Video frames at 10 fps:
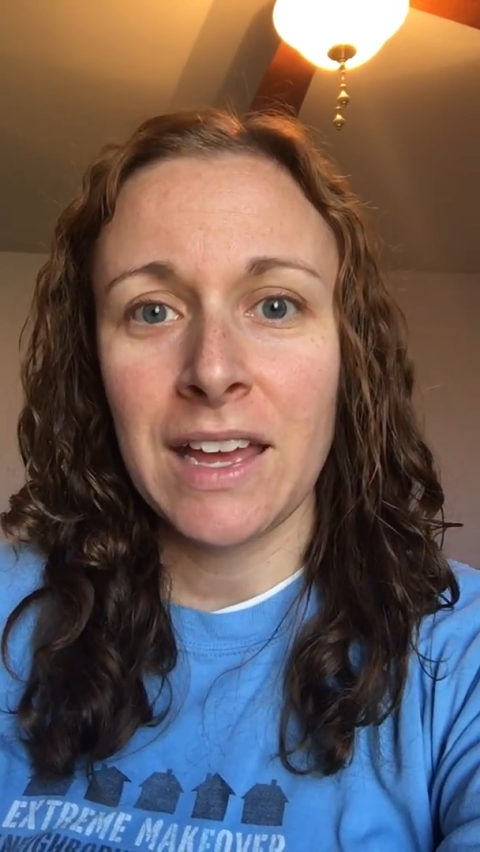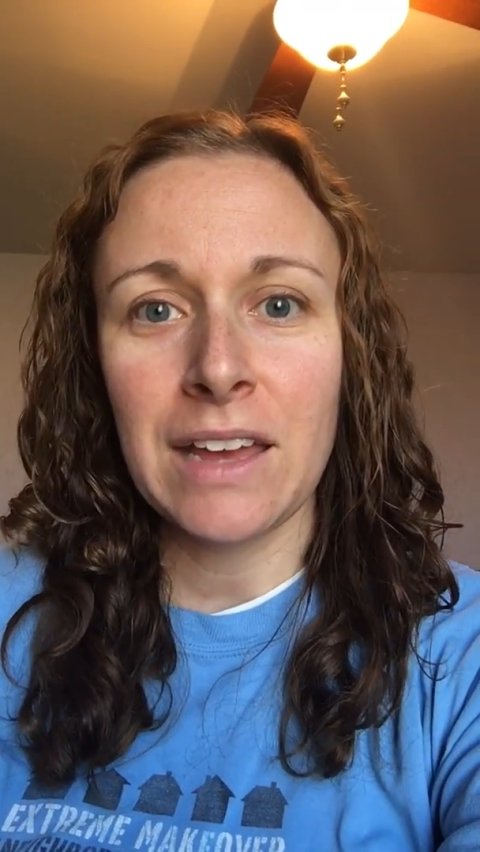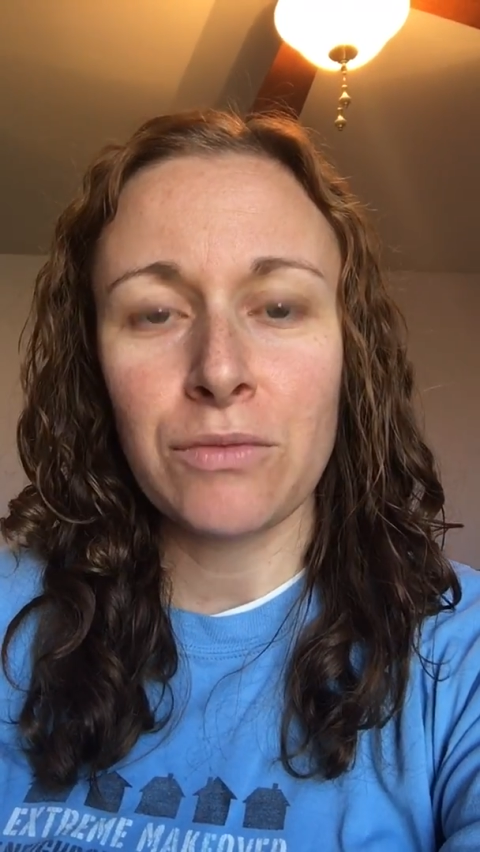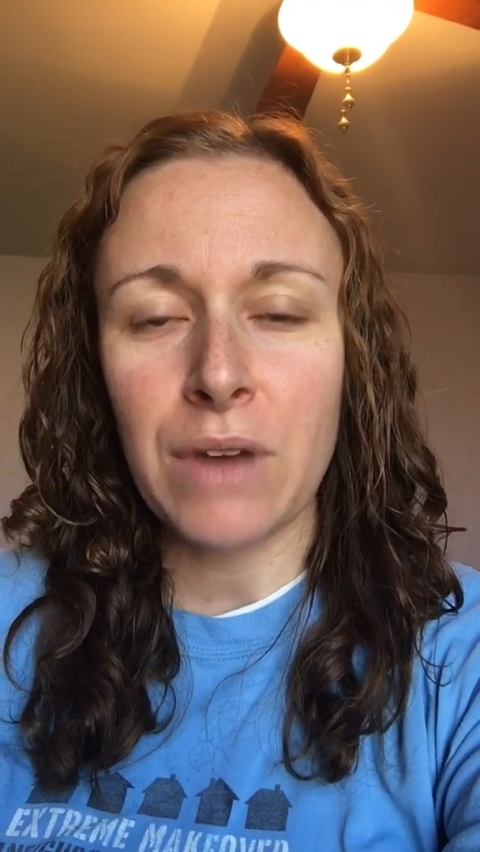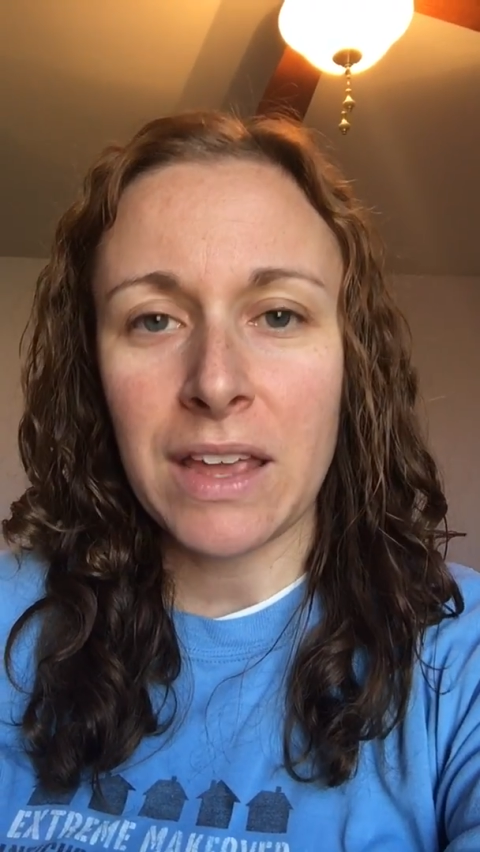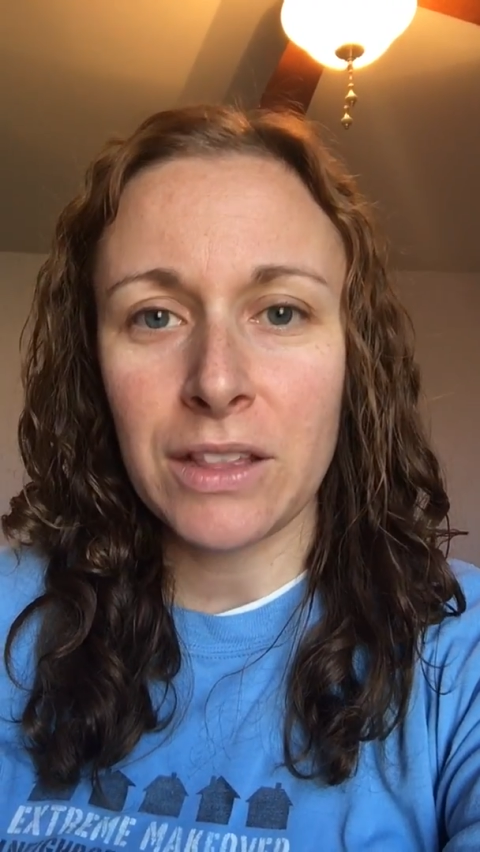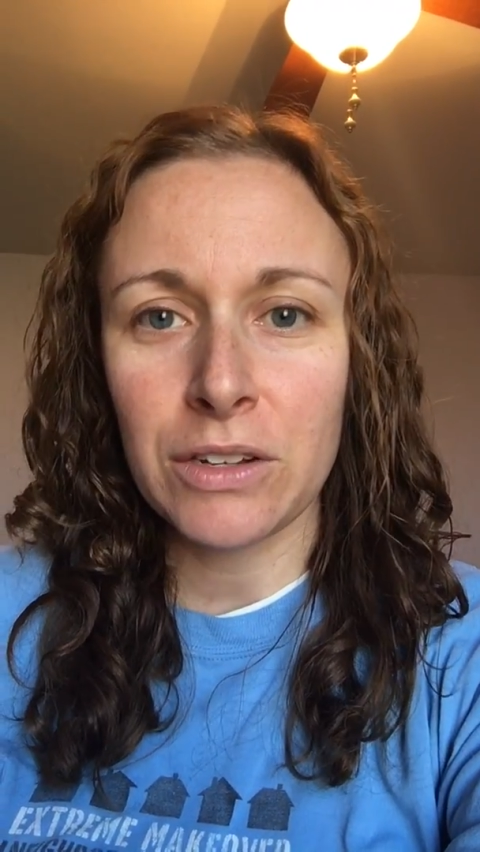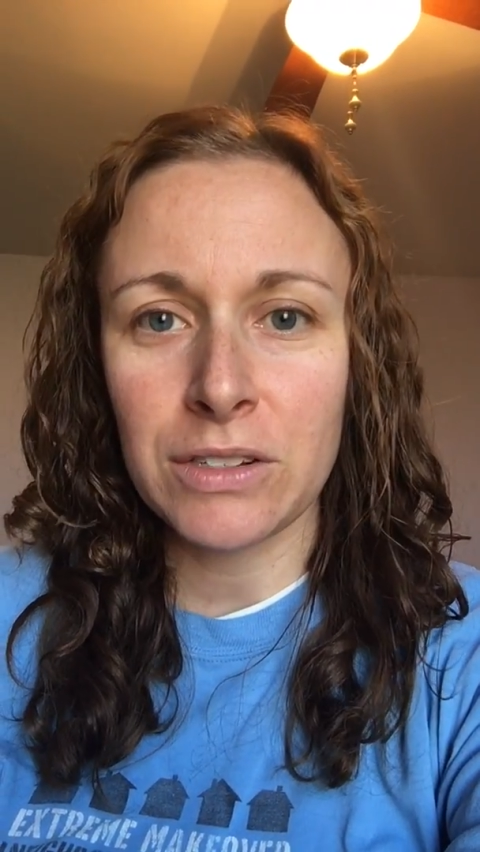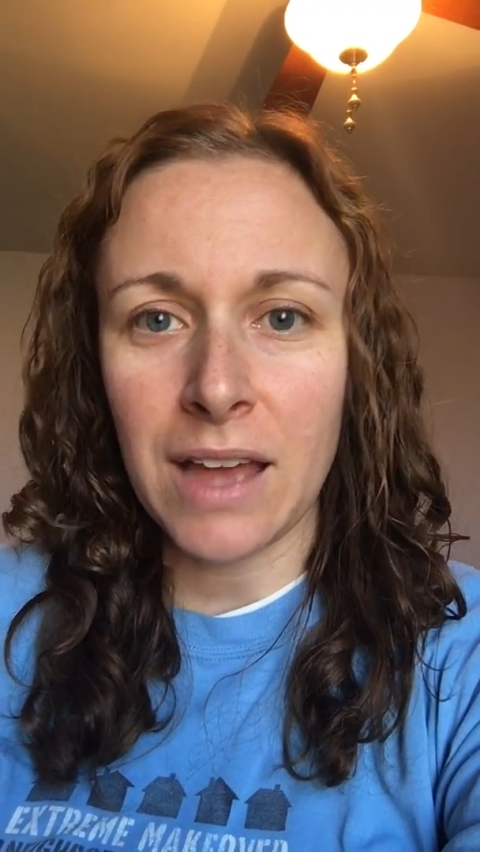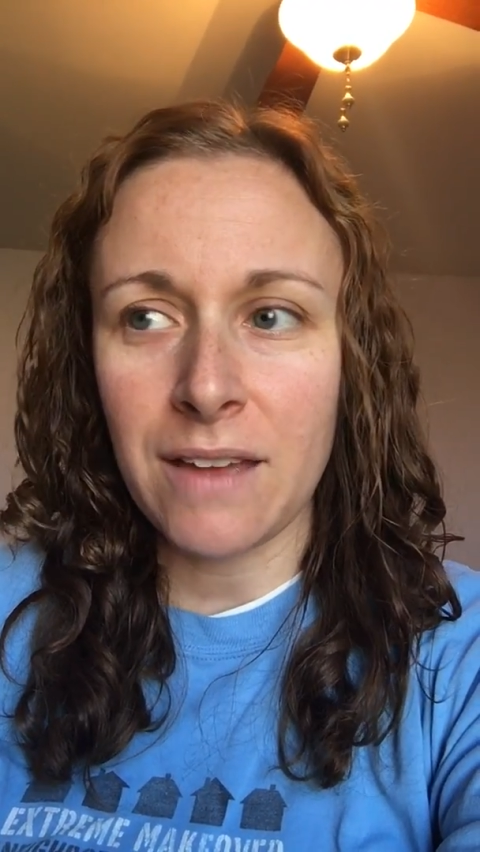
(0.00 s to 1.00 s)
in
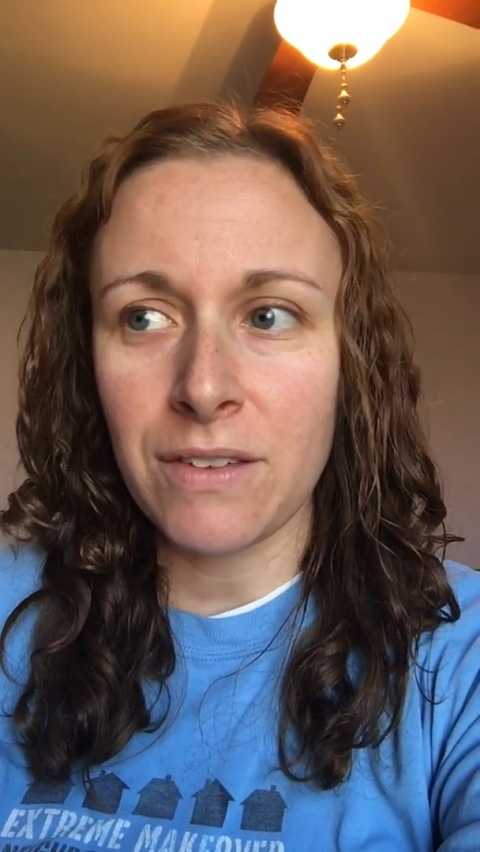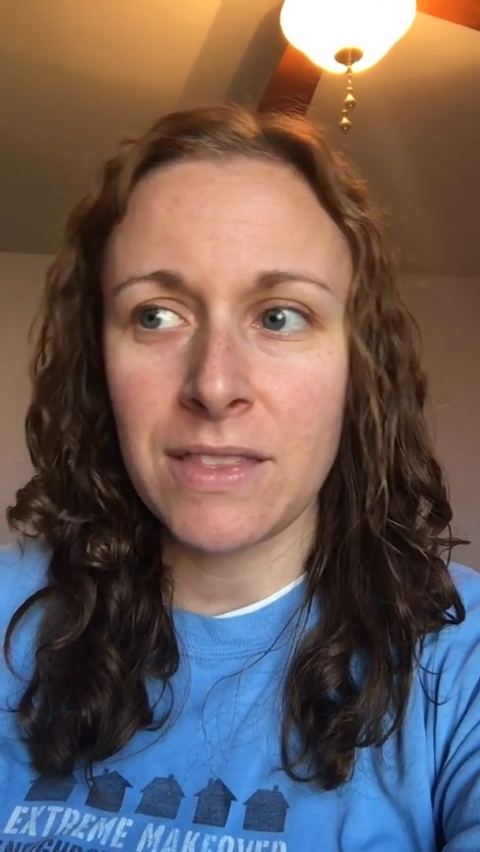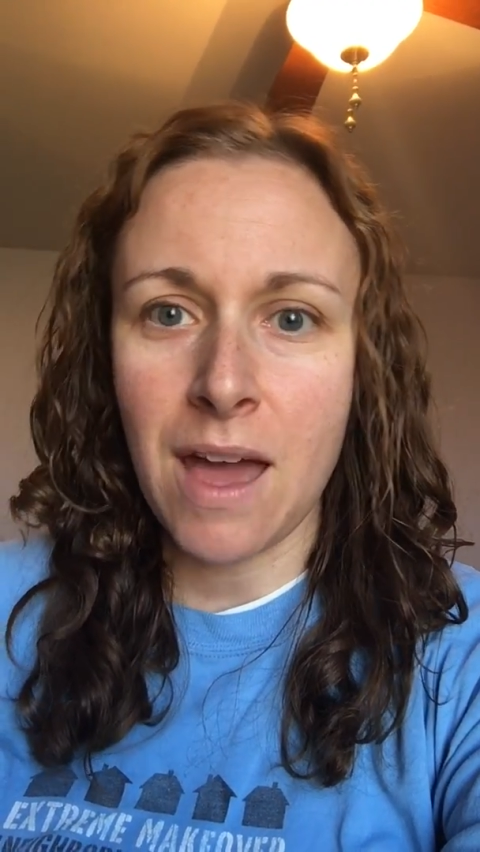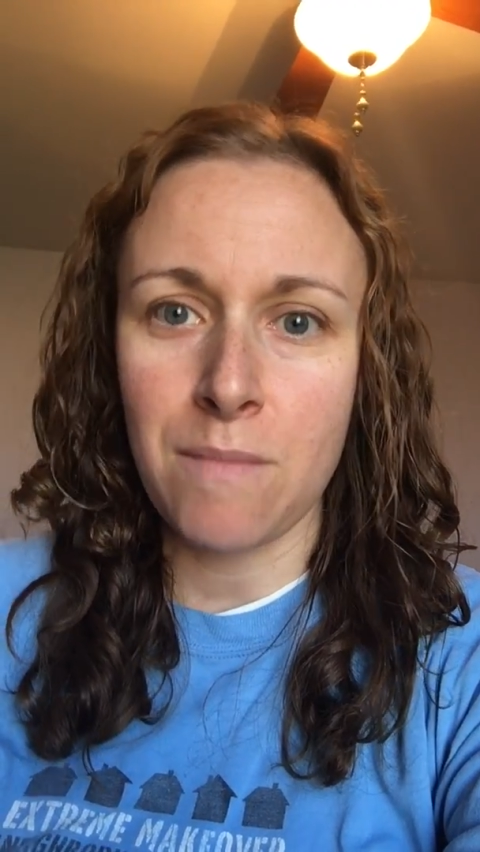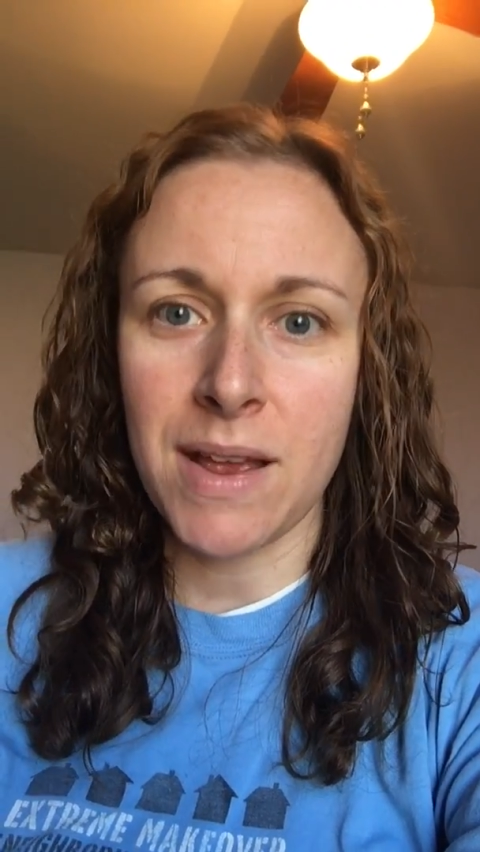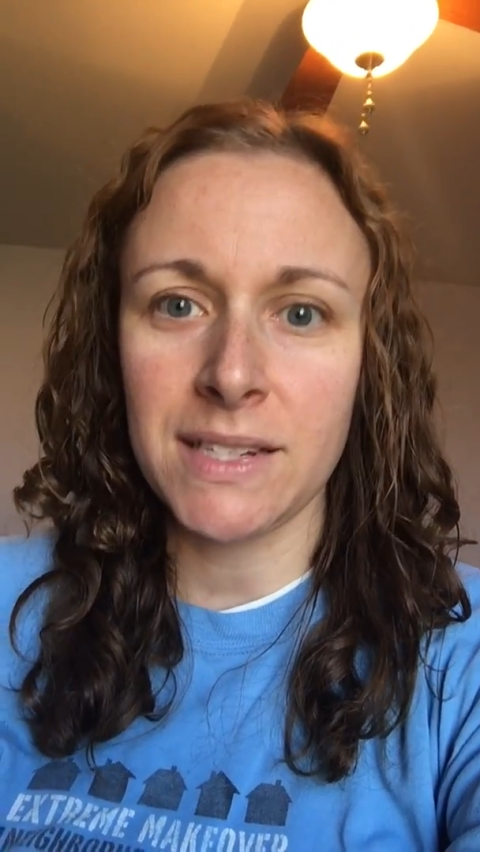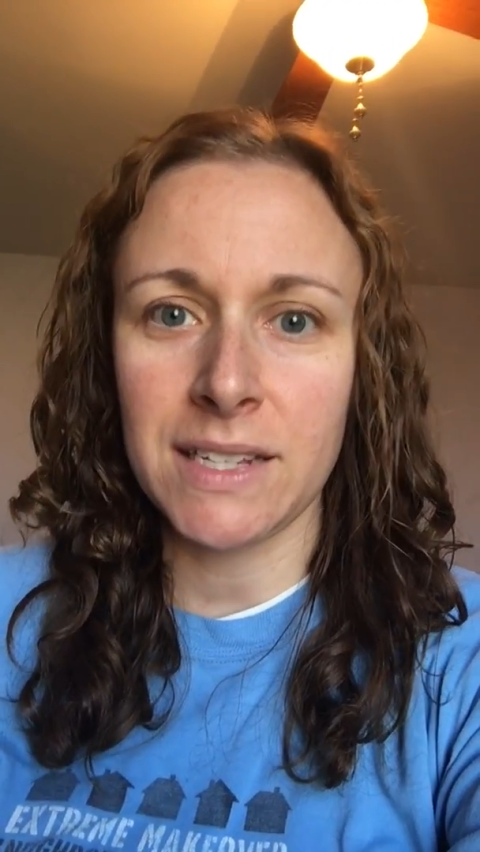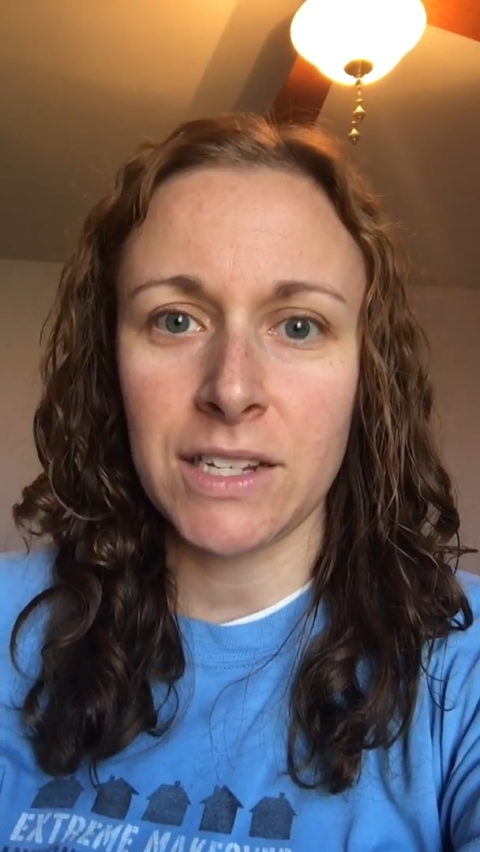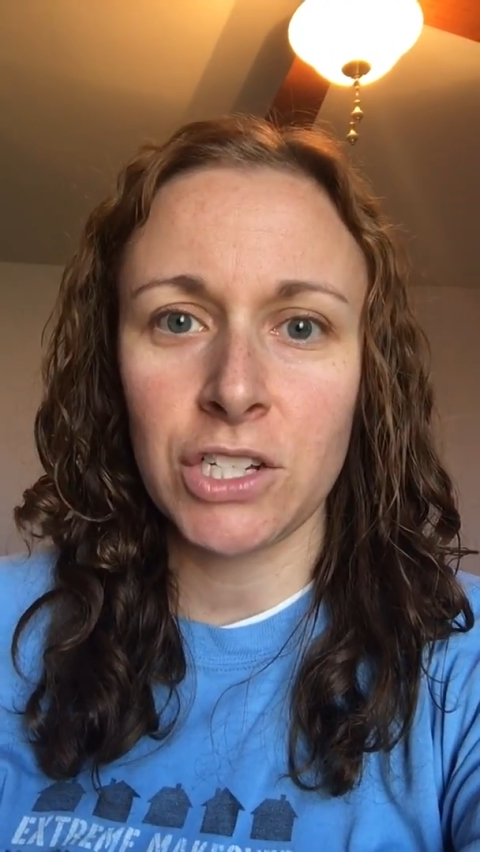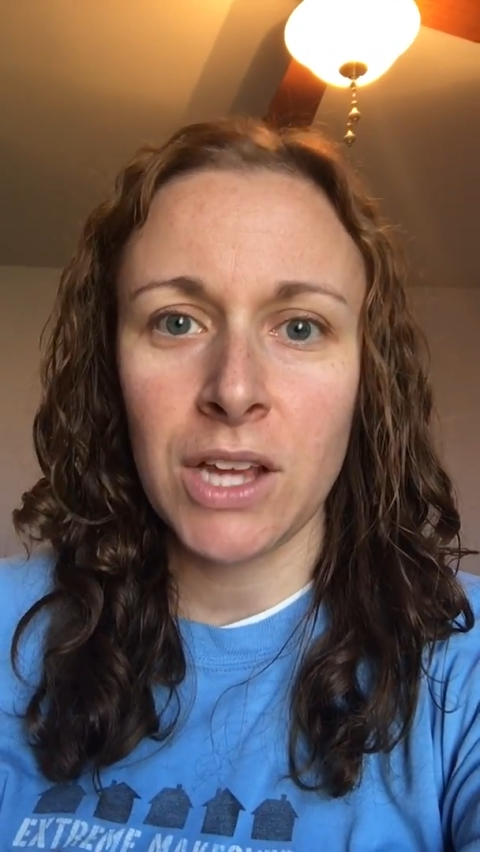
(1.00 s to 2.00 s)
regular life in that
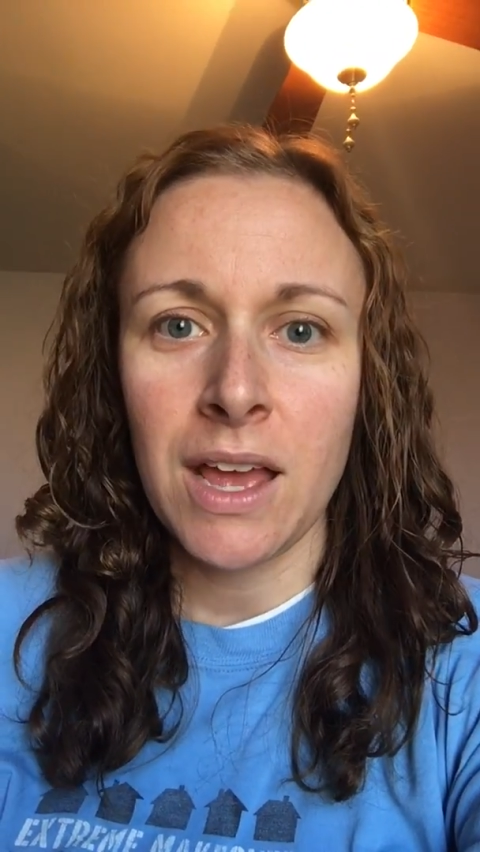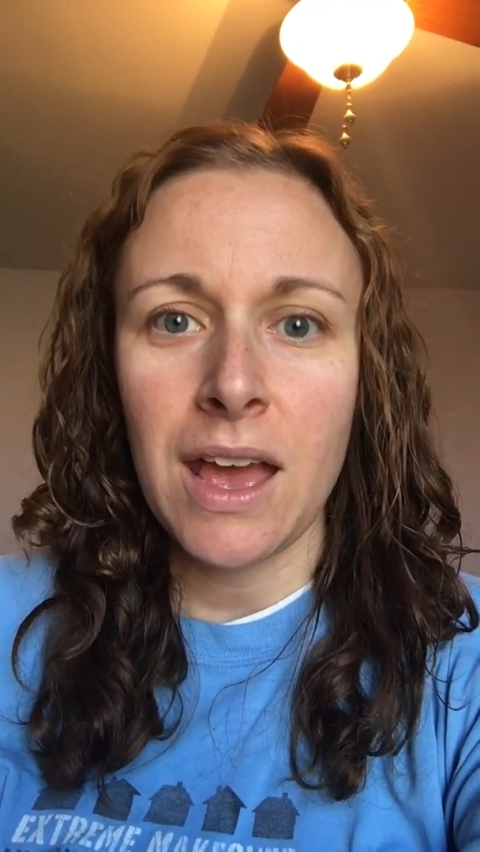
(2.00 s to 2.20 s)
message,